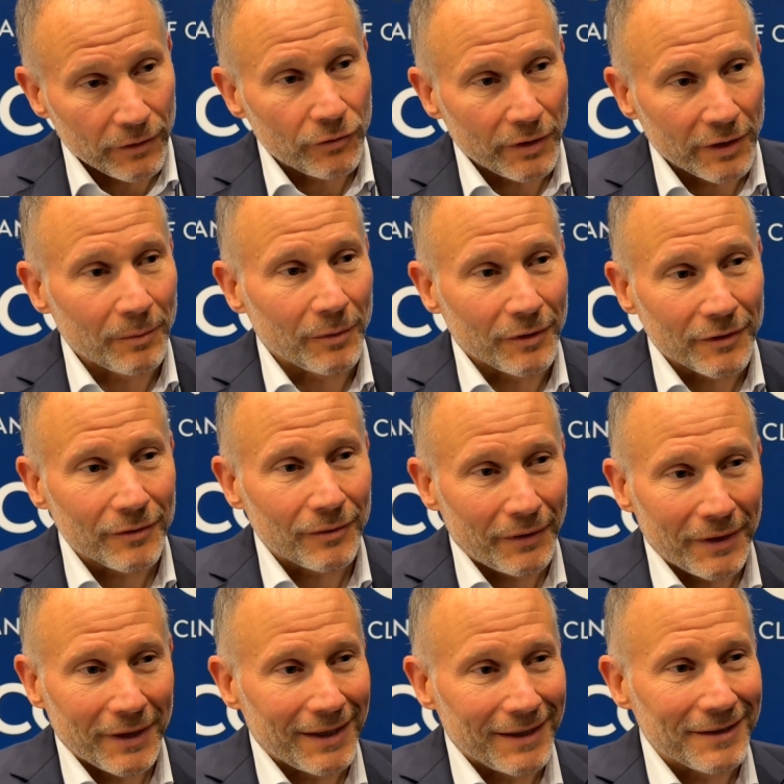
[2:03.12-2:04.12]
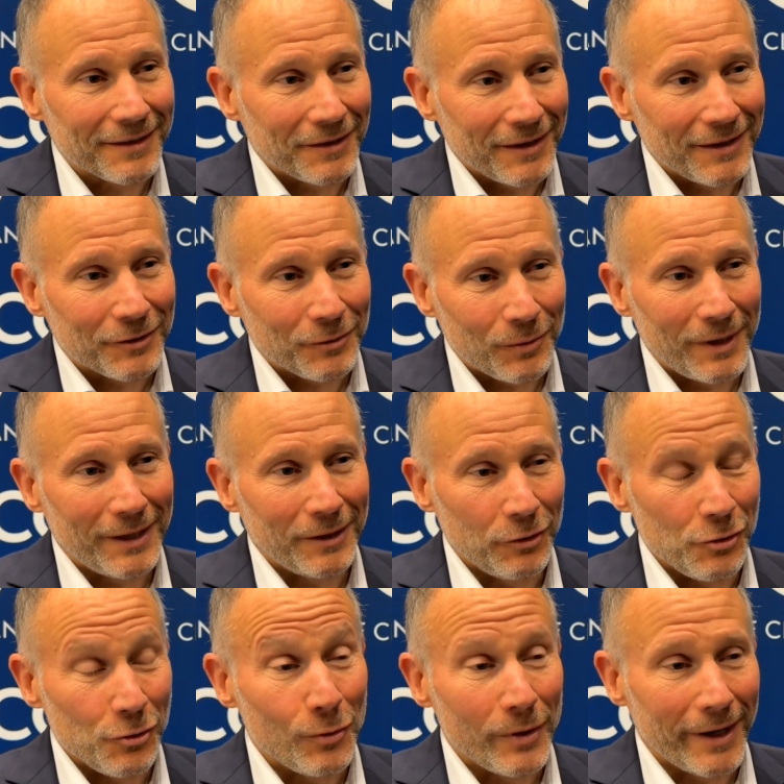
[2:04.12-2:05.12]
treatment. So I think it's really a
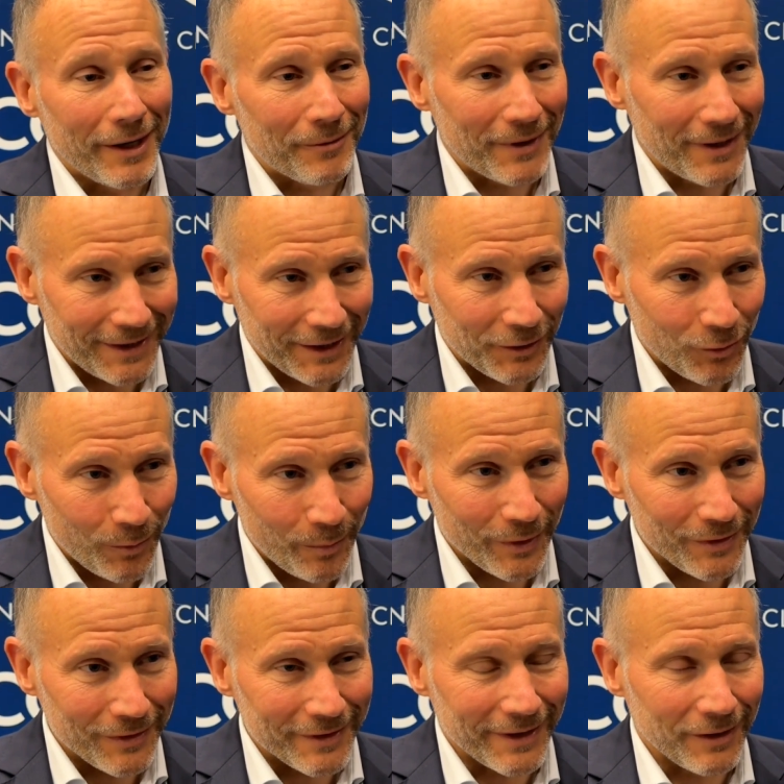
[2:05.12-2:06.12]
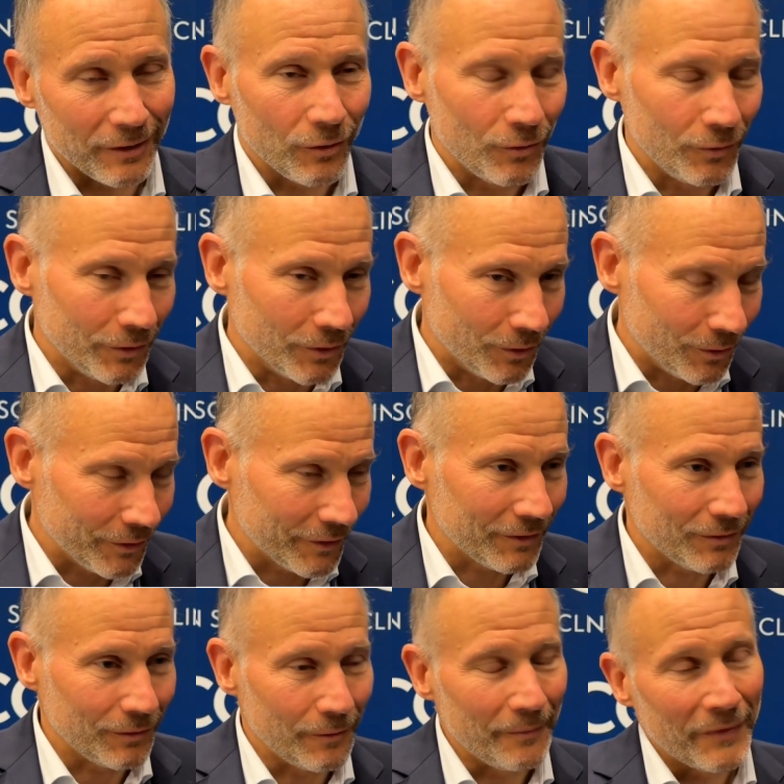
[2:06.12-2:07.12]
new era that opens, and kudos
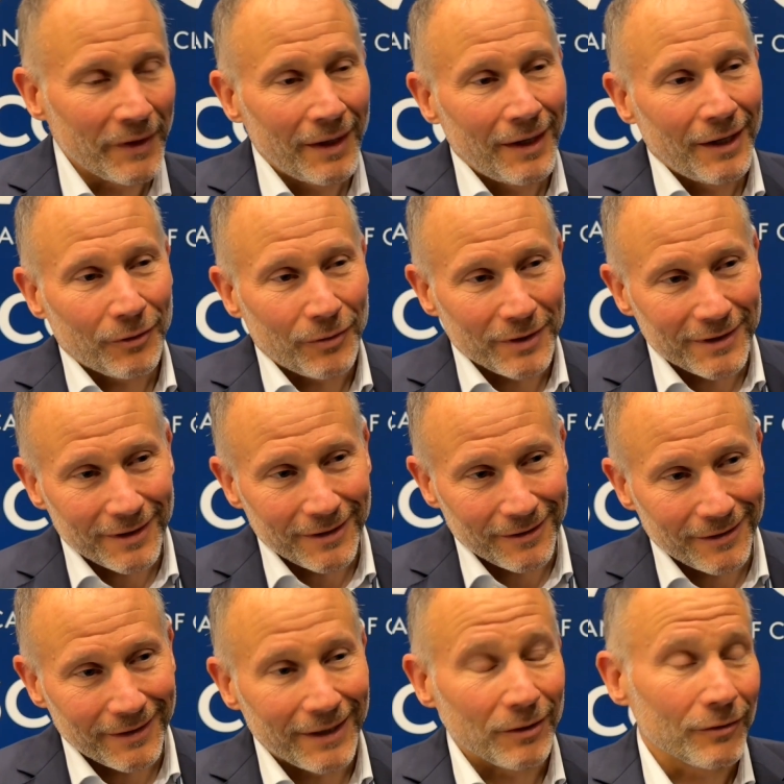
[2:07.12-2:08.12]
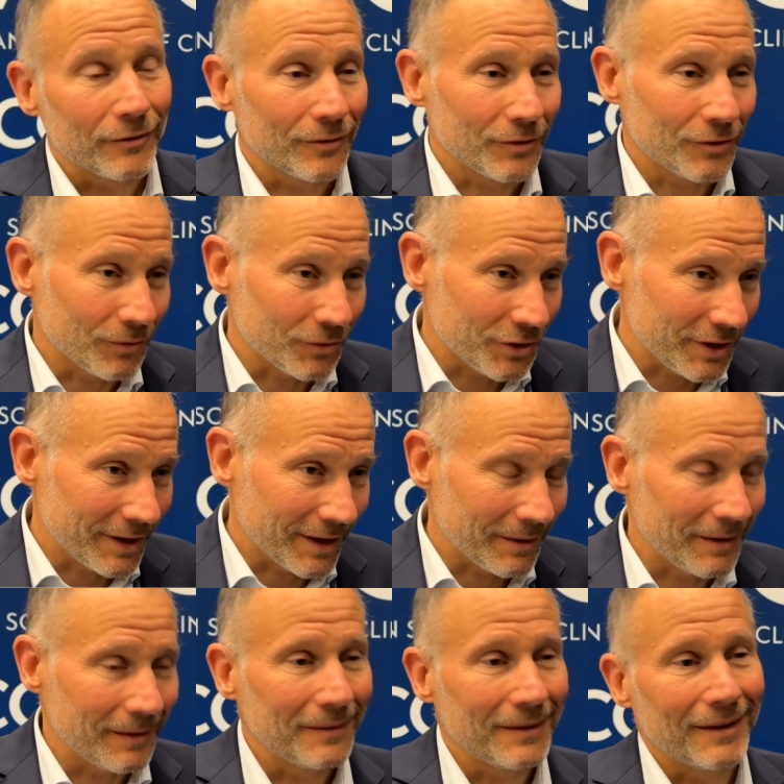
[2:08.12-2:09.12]
to Christian and also
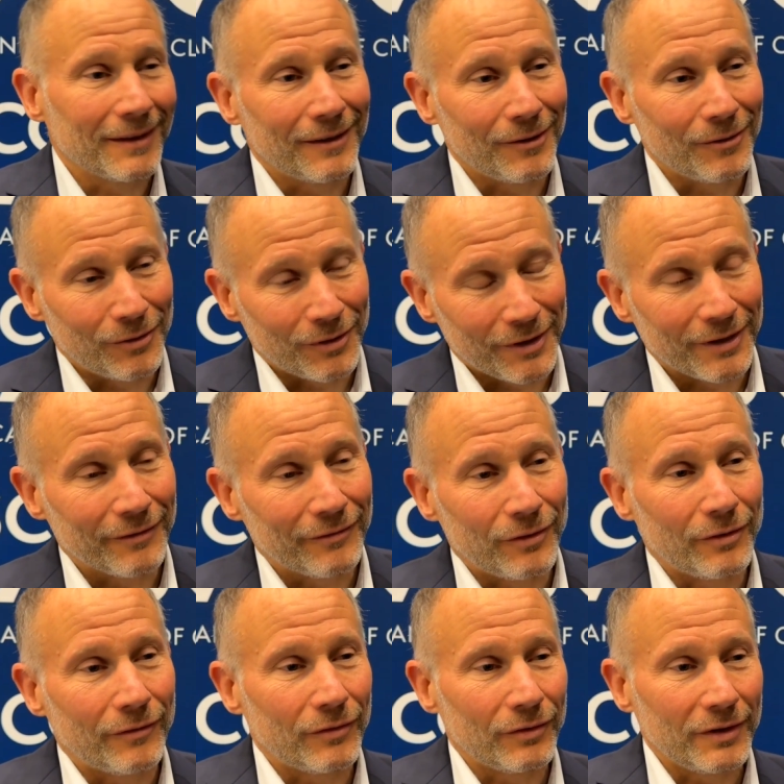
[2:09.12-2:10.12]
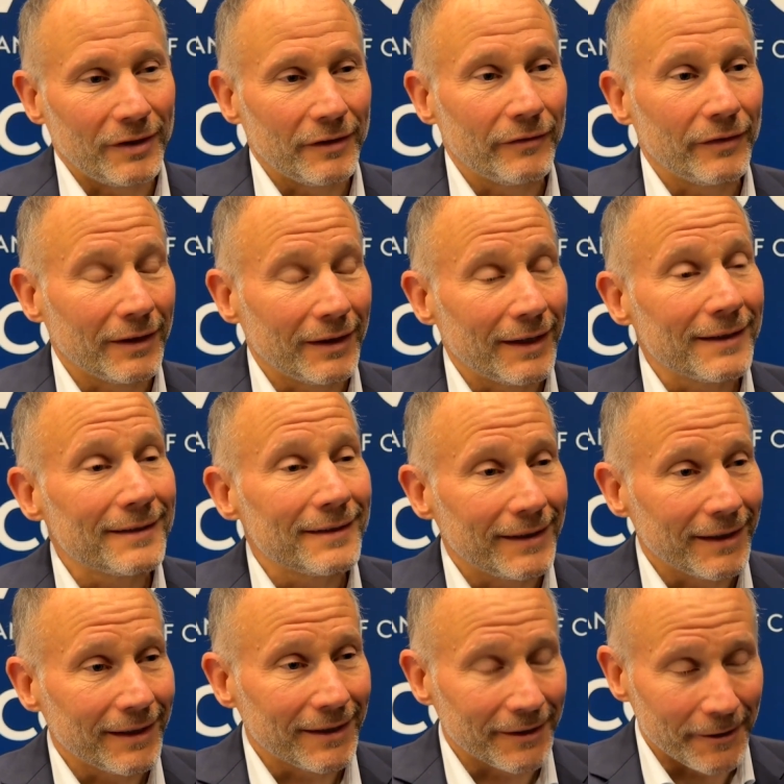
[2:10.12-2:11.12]
Georgina Long for this
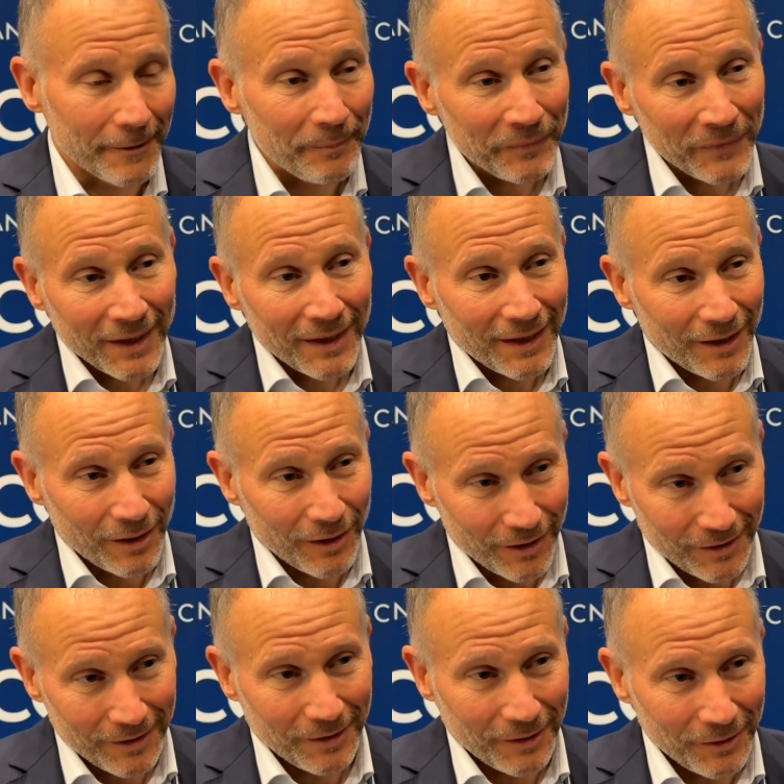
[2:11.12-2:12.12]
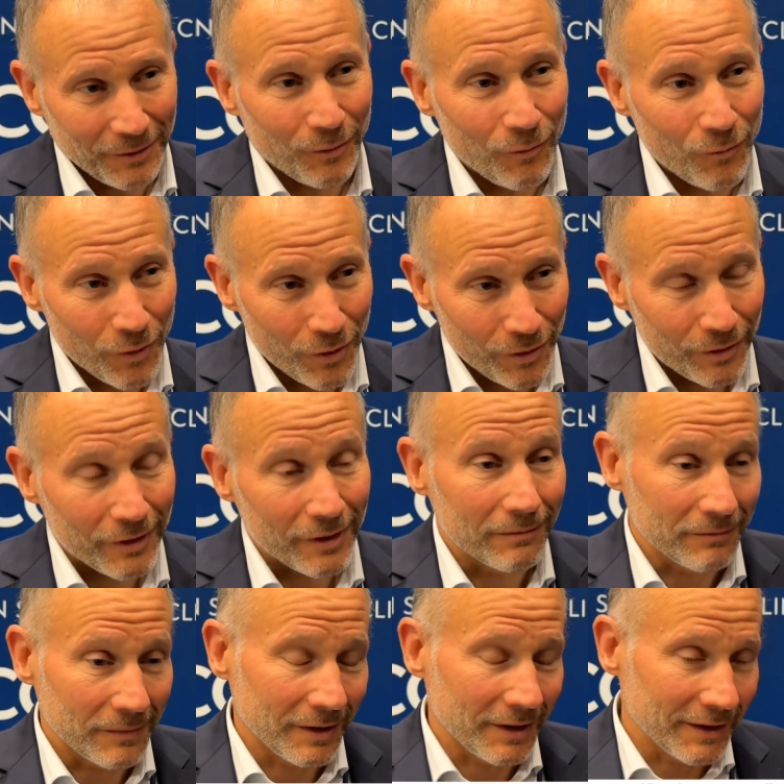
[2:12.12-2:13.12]
fantastic work.
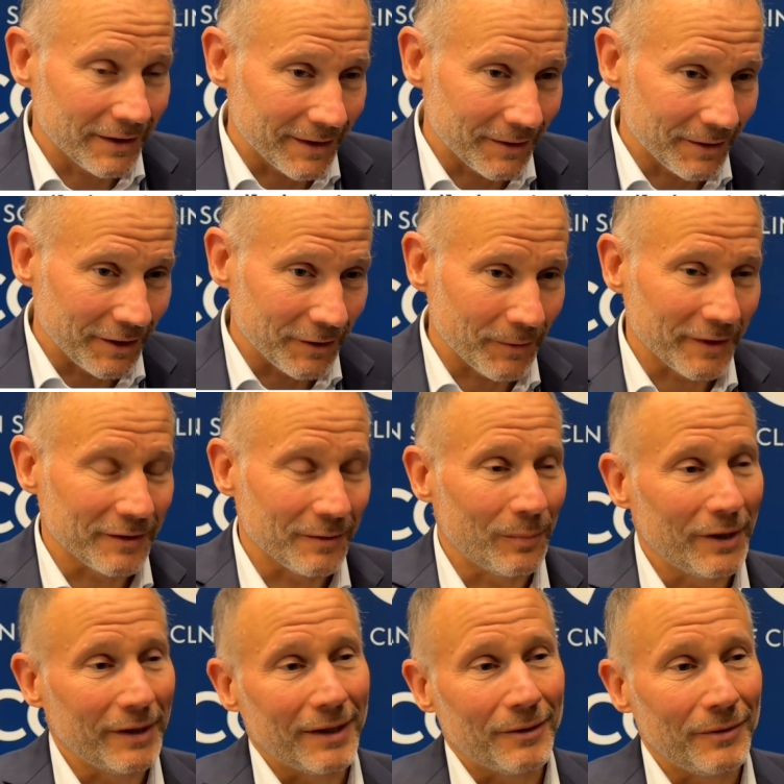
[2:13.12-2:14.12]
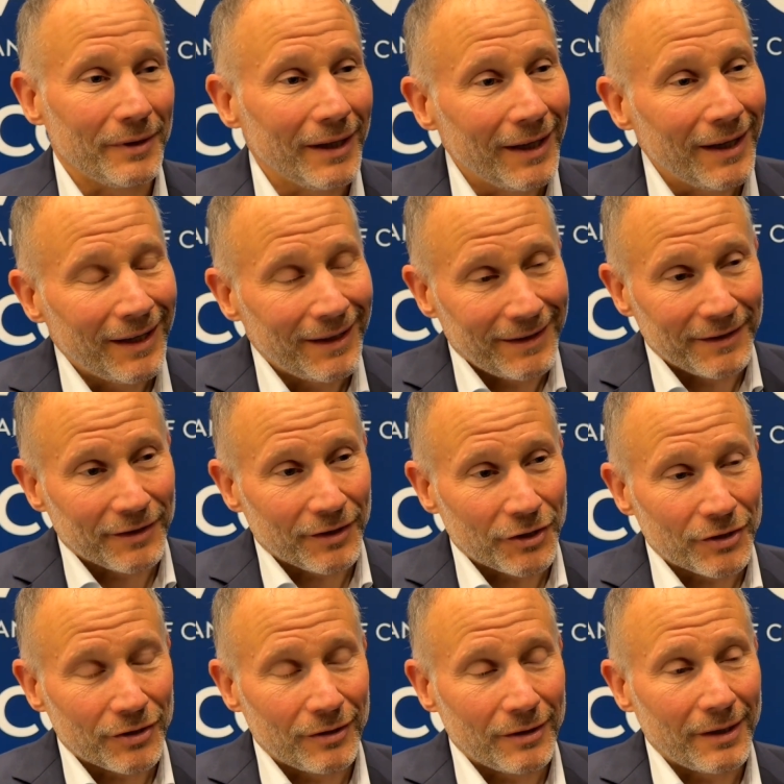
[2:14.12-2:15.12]
This was a plenary
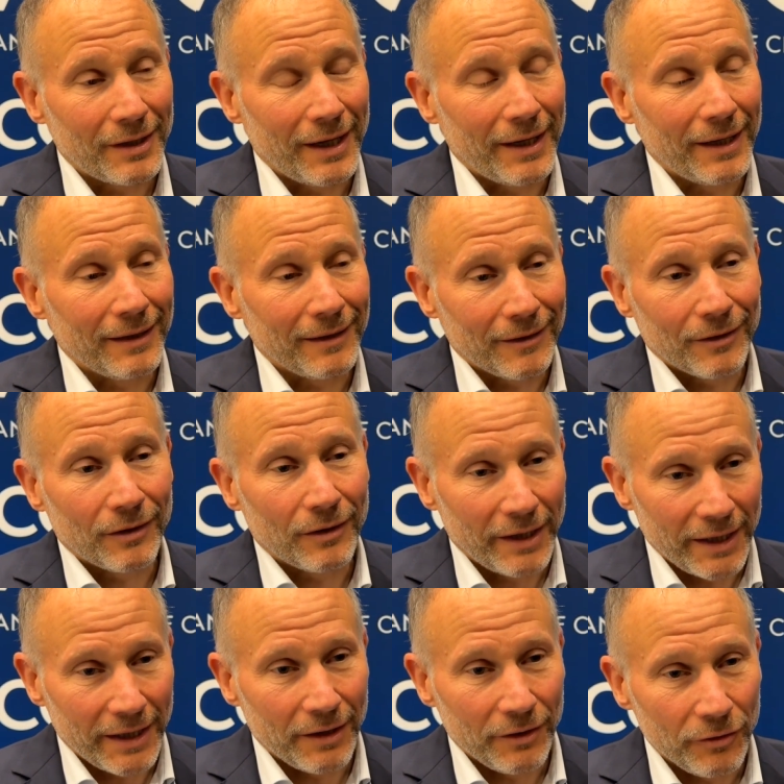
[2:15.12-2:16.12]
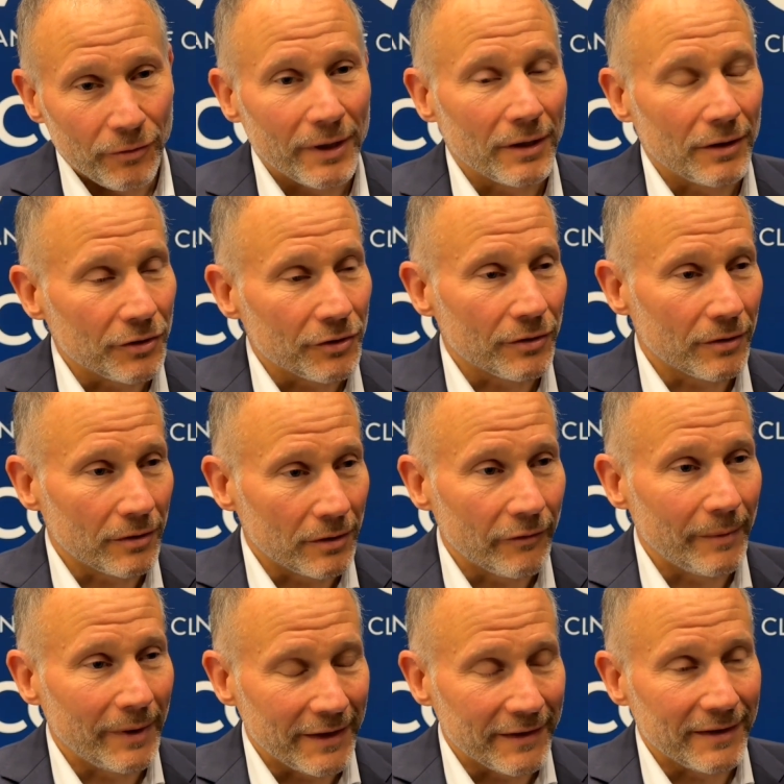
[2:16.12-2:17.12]
discussion and a New England Journal
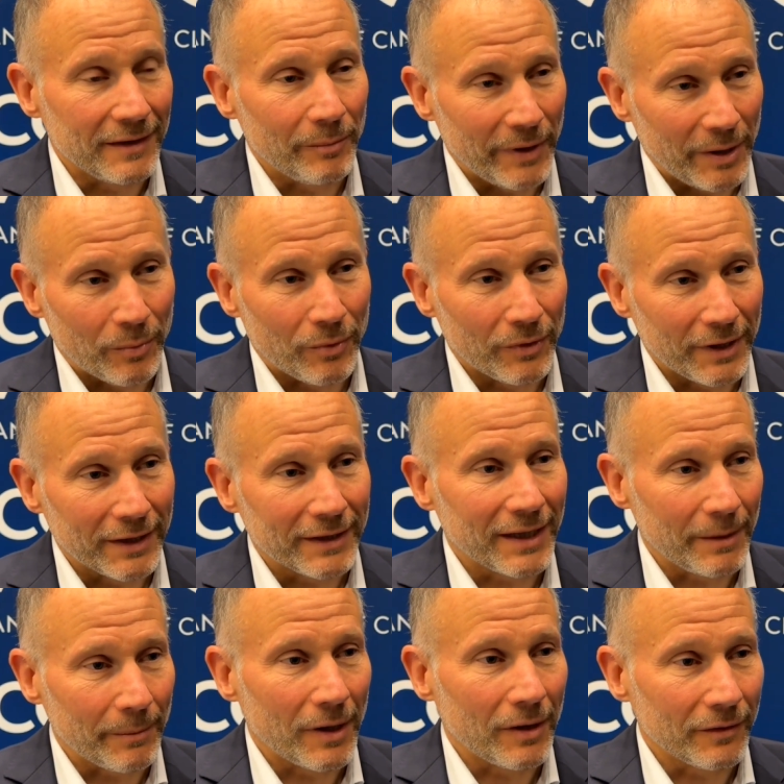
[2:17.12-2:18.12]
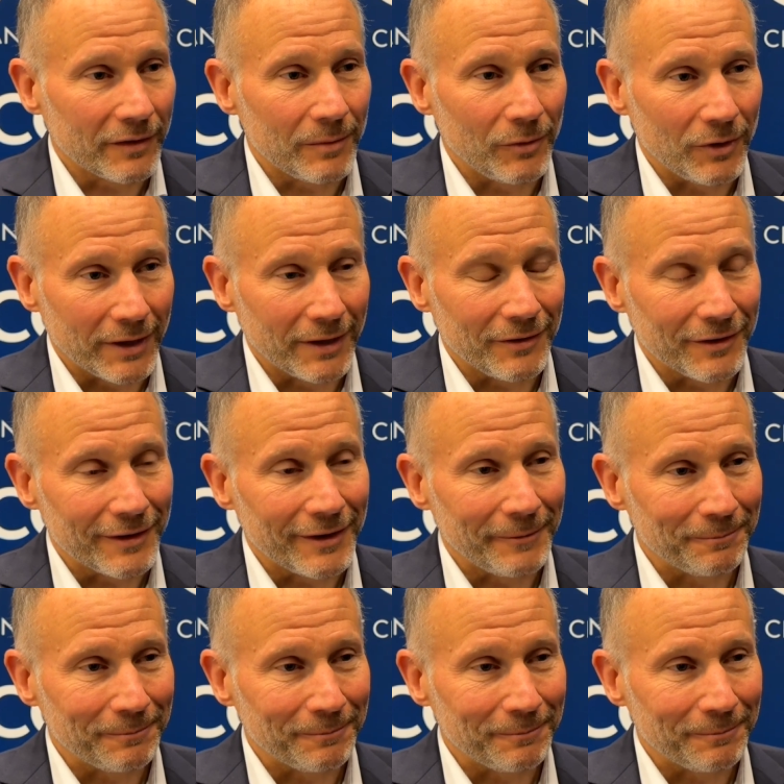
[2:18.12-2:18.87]
of Medicine paper that came out simultaneously.